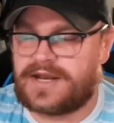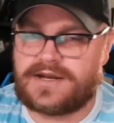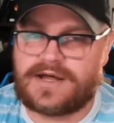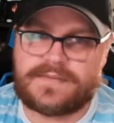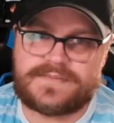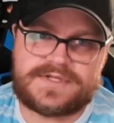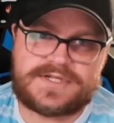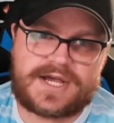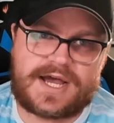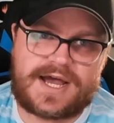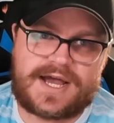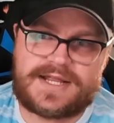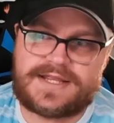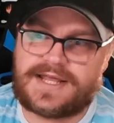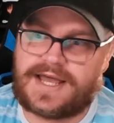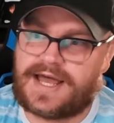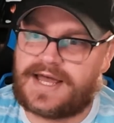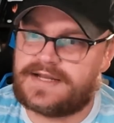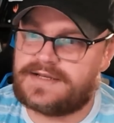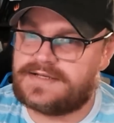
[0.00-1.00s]
upside
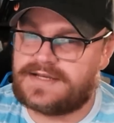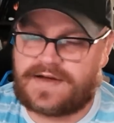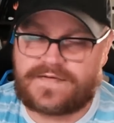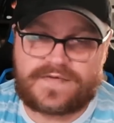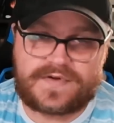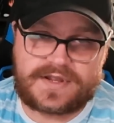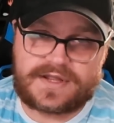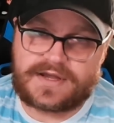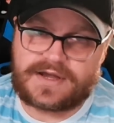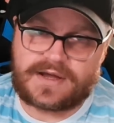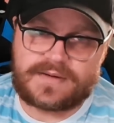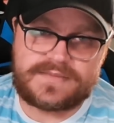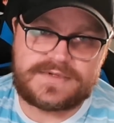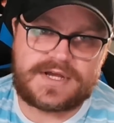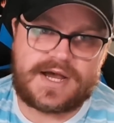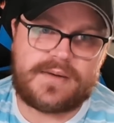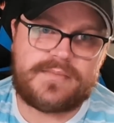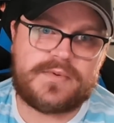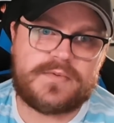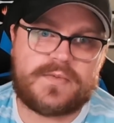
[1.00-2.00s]
that definitely comes
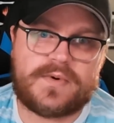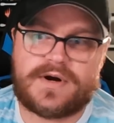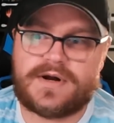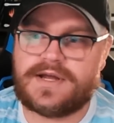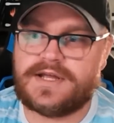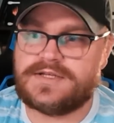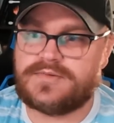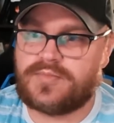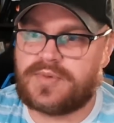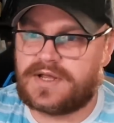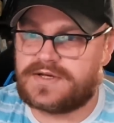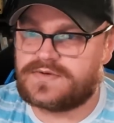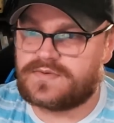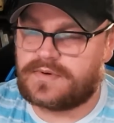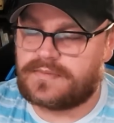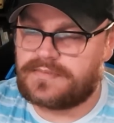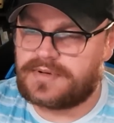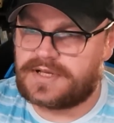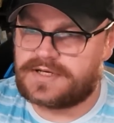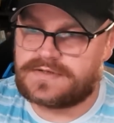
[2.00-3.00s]
up where it gets
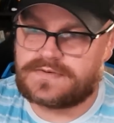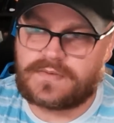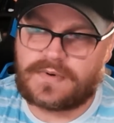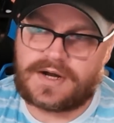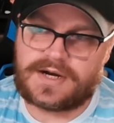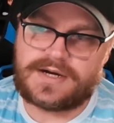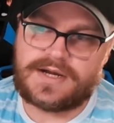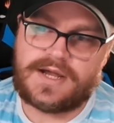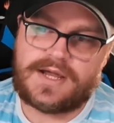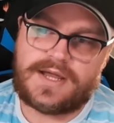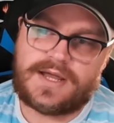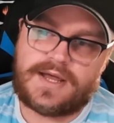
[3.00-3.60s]
+1/+1.